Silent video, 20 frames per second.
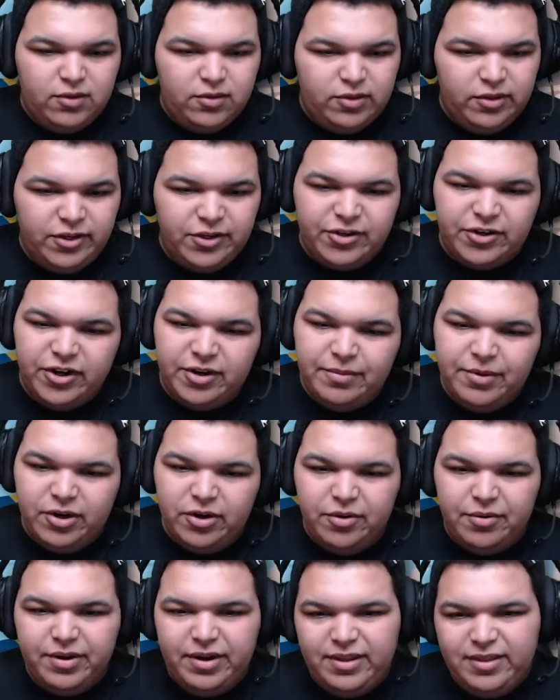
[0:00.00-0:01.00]
Did the chairman
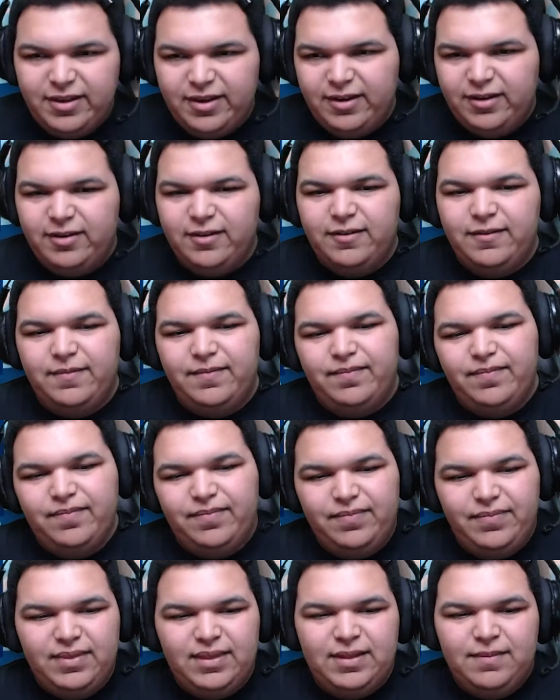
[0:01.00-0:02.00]
know anything?
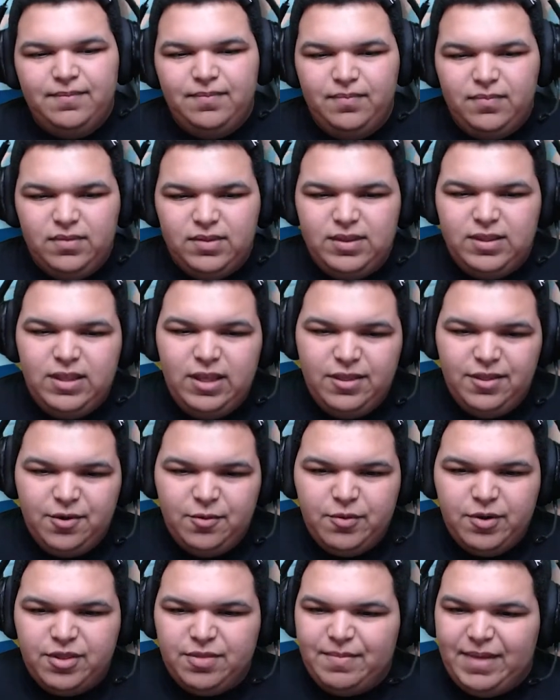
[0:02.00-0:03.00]

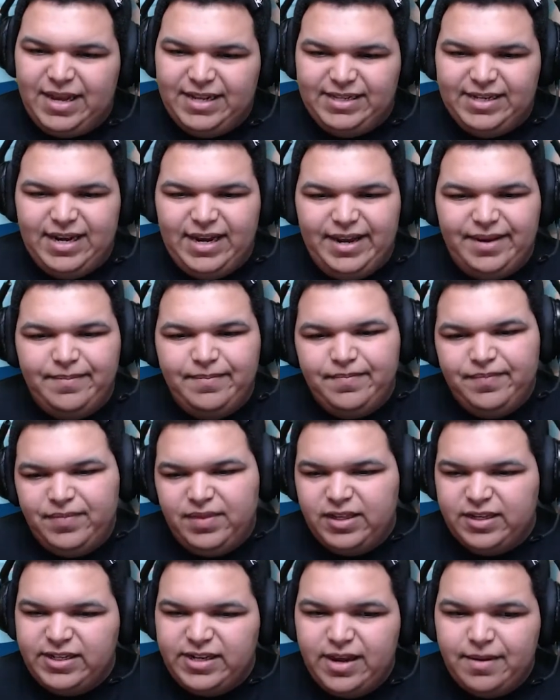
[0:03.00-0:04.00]
Nothing worth my time.
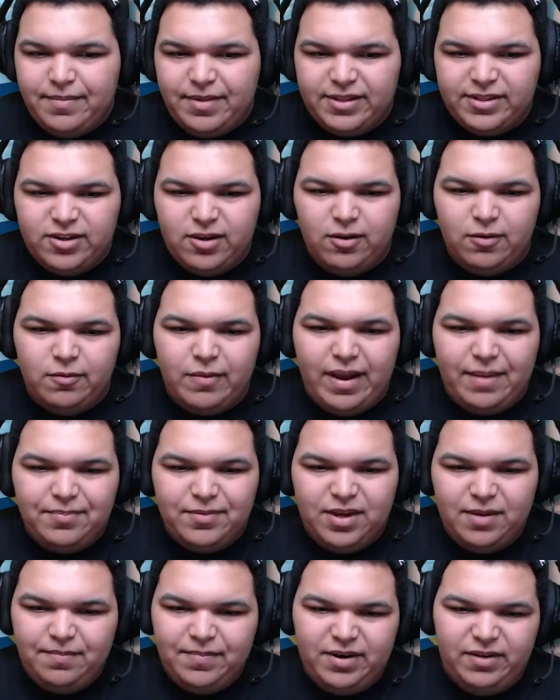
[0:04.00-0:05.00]
The chairman's all
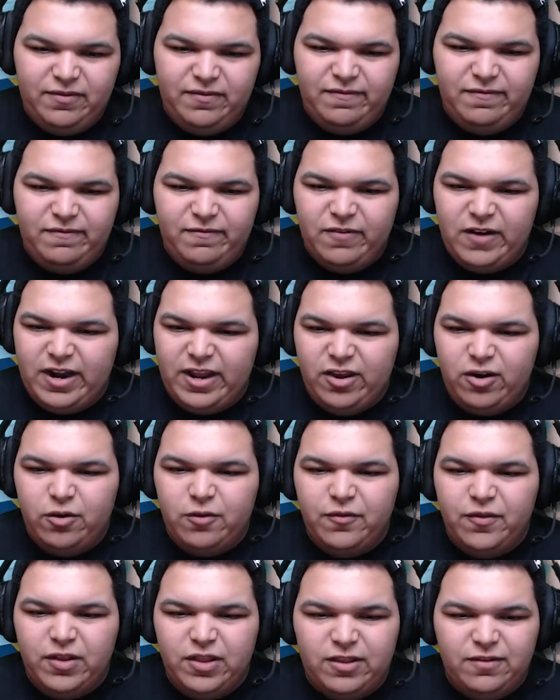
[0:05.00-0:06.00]
wrapped up in fretting
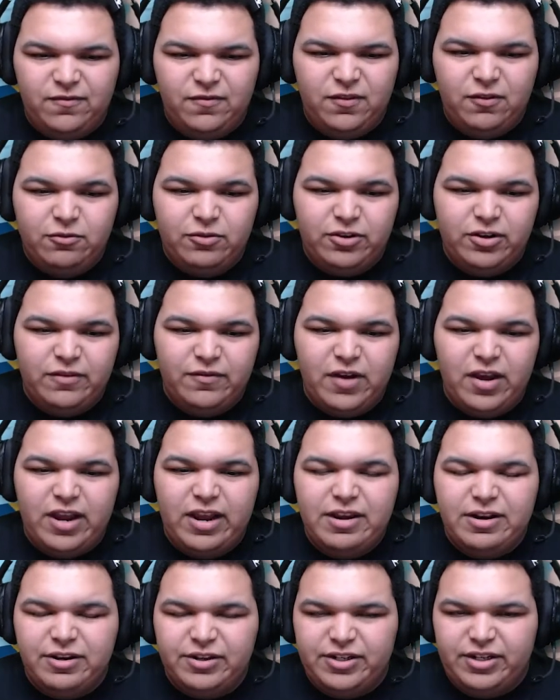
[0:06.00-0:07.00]
over the future of our
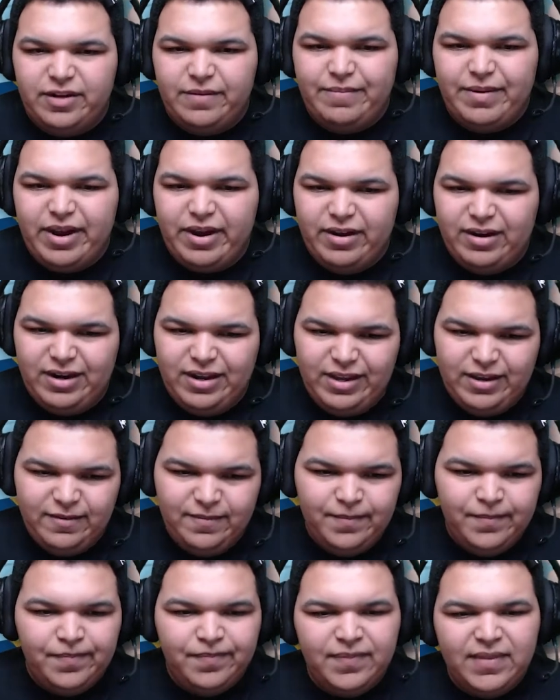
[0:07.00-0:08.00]
energy, apparently.
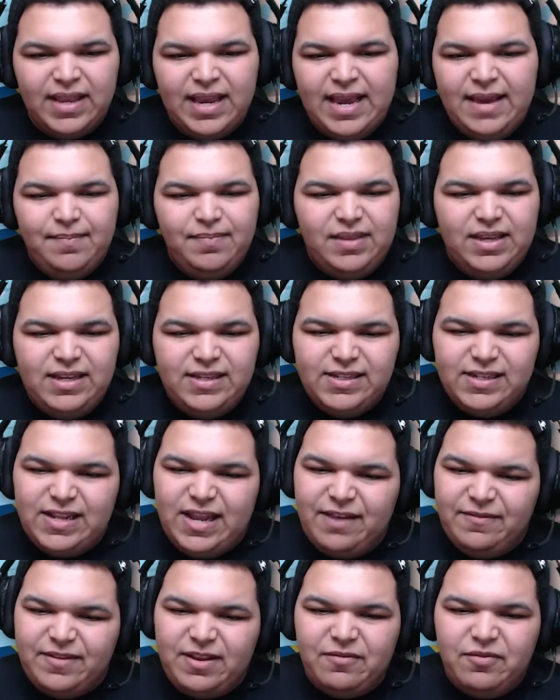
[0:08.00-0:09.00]
He's
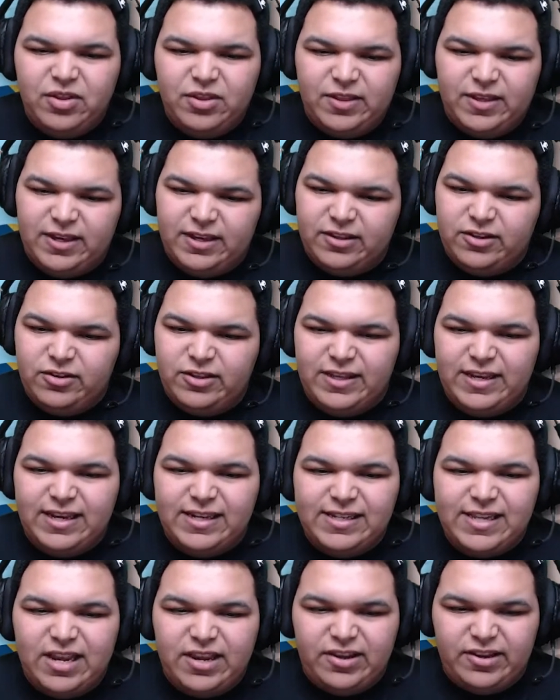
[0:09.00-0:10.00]
left everything to the
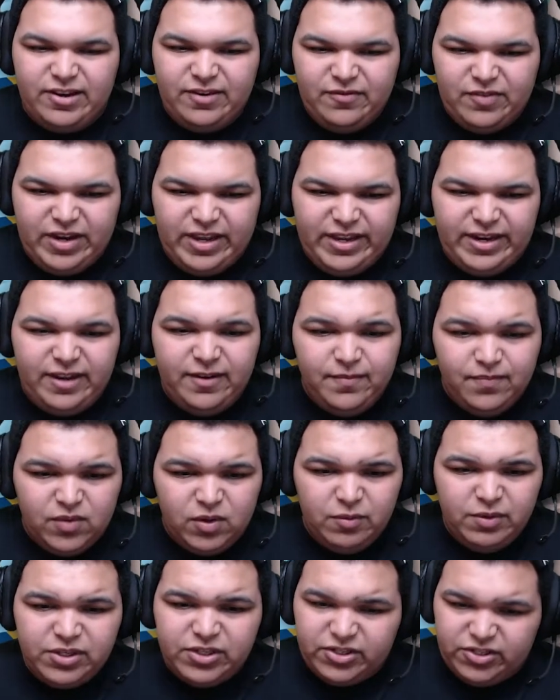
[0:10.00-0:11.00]
executive lady.
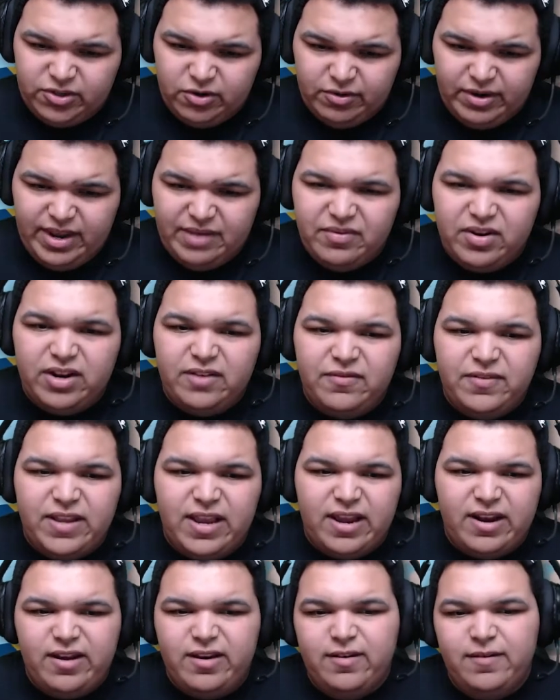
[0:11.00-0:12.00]
We just don't have enough
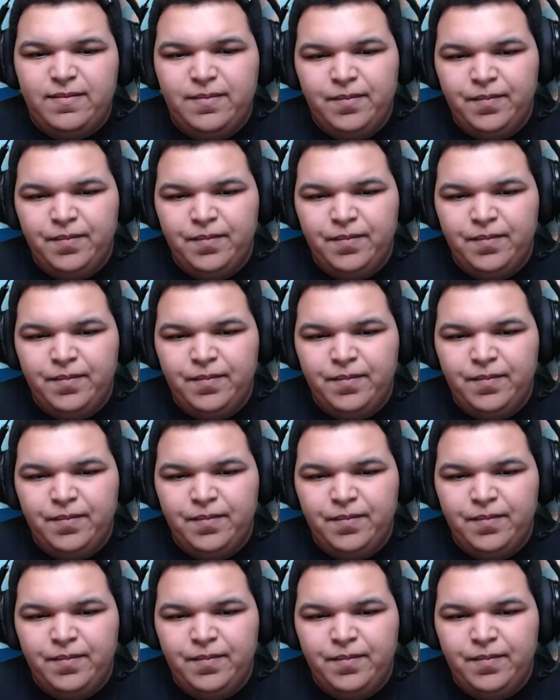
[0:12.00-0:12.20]
data.